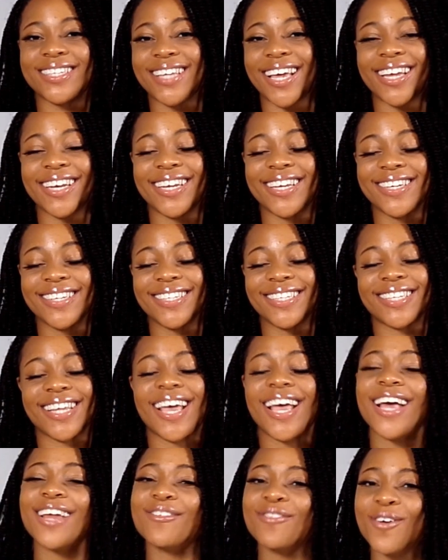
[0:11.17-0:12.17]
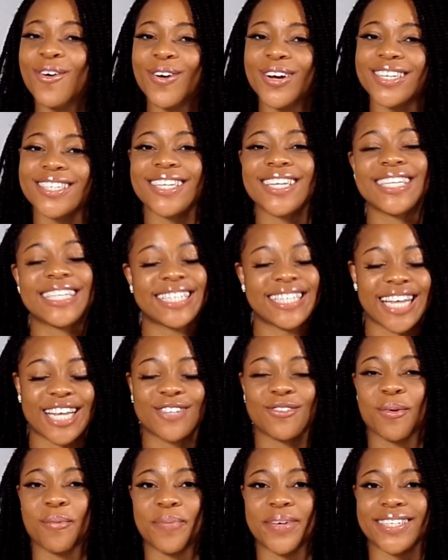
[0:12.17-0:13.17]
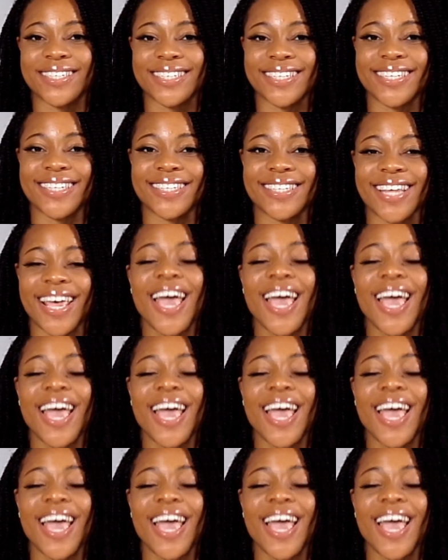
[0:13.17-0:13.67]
ideas and of course a successful business.